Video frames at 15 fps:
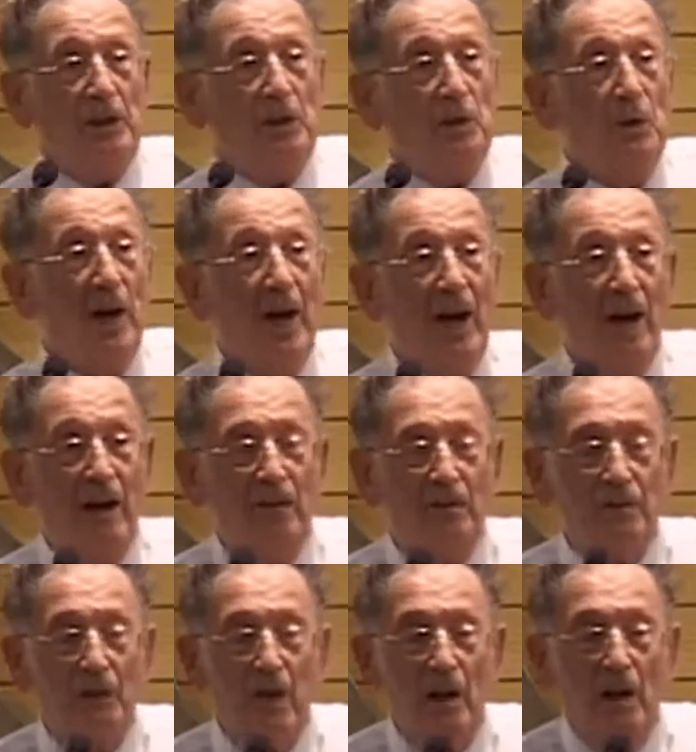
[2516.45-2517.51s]
when you
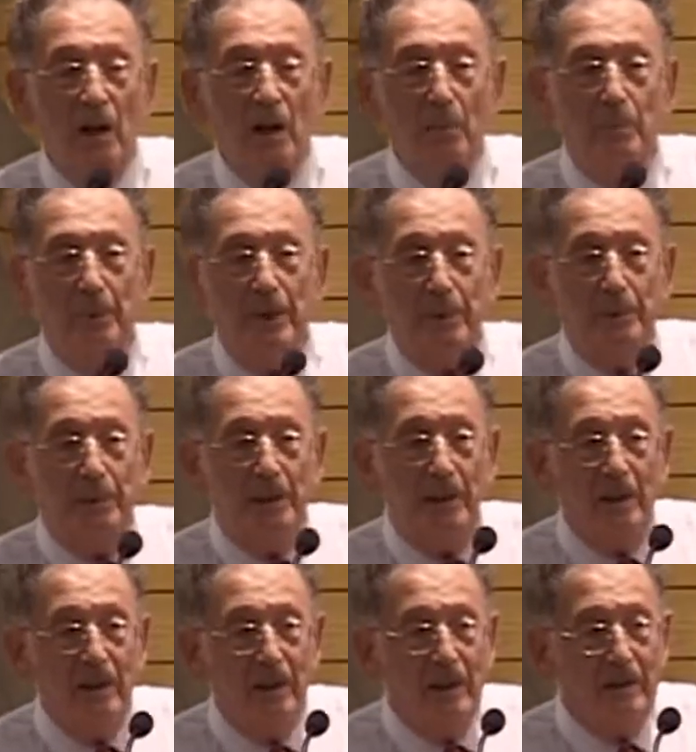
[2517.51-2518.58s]
have
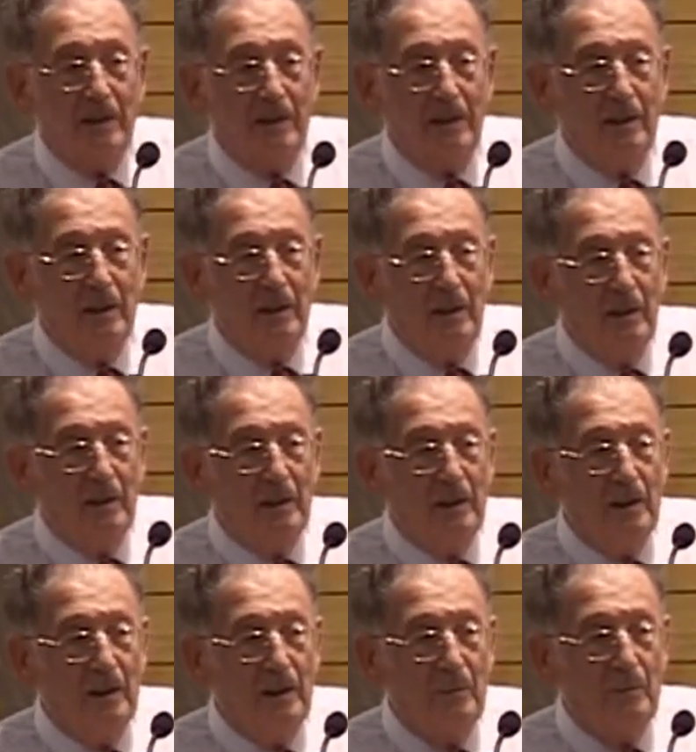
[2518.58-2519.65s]
people in
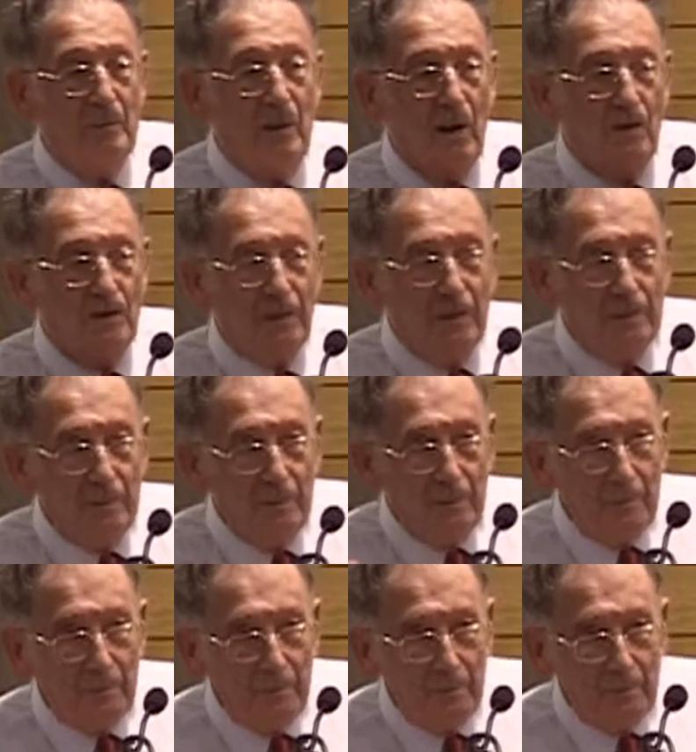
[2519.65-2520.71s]

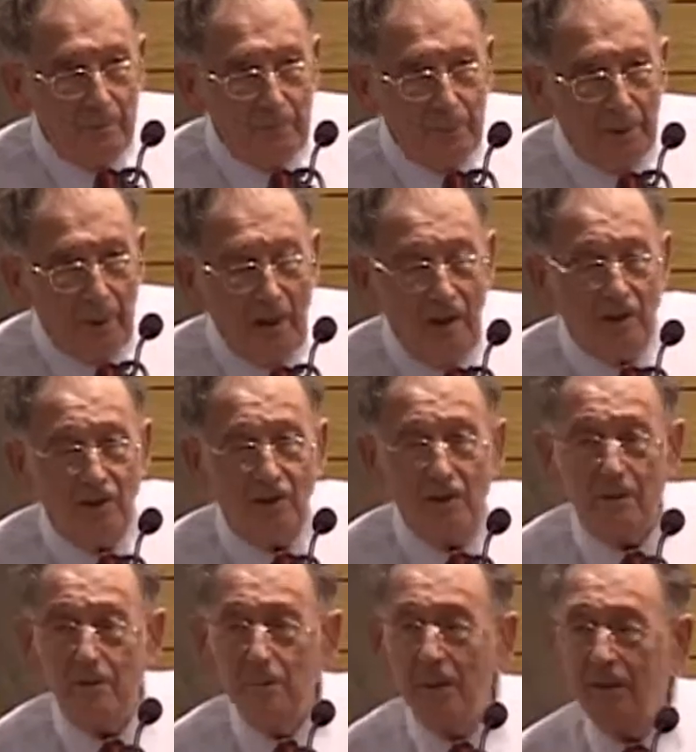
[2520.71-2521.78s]
Muslim
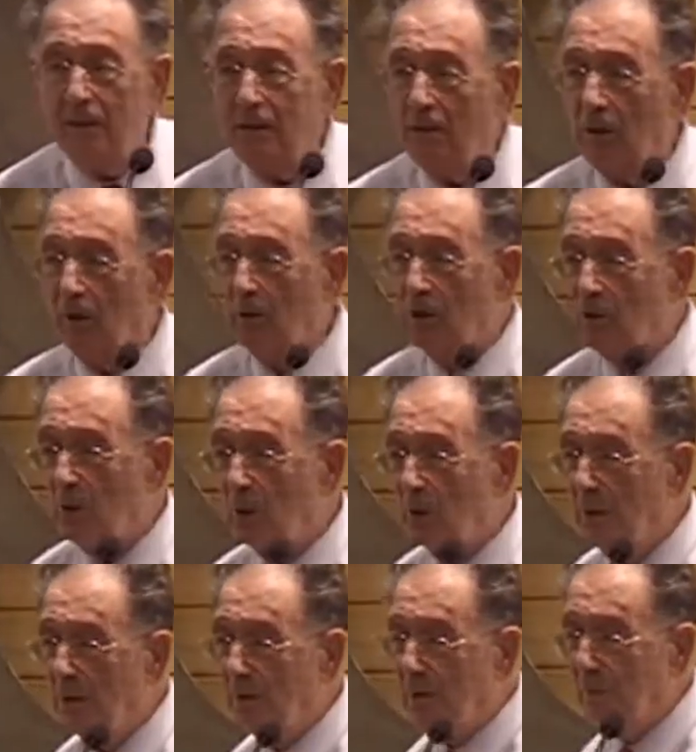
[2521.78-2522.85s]
past, but
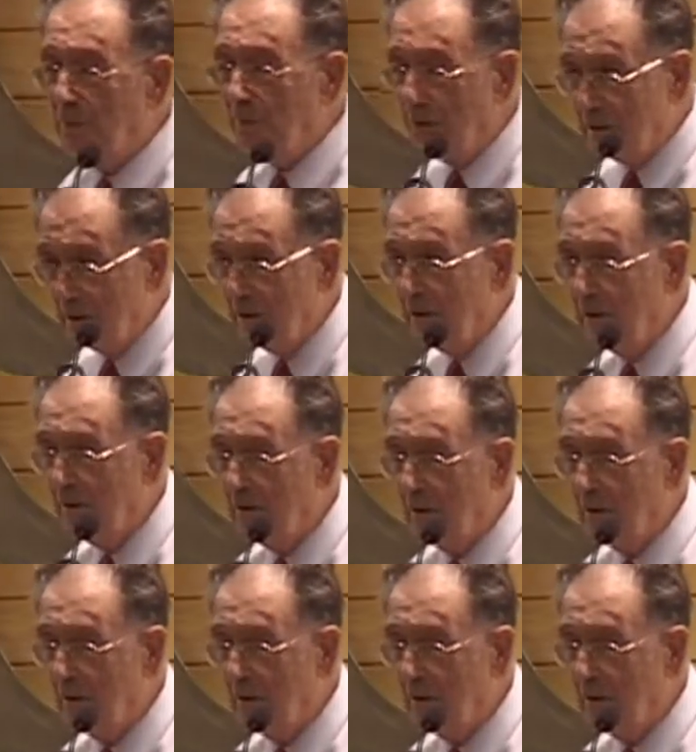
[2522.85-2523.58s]
also in the present,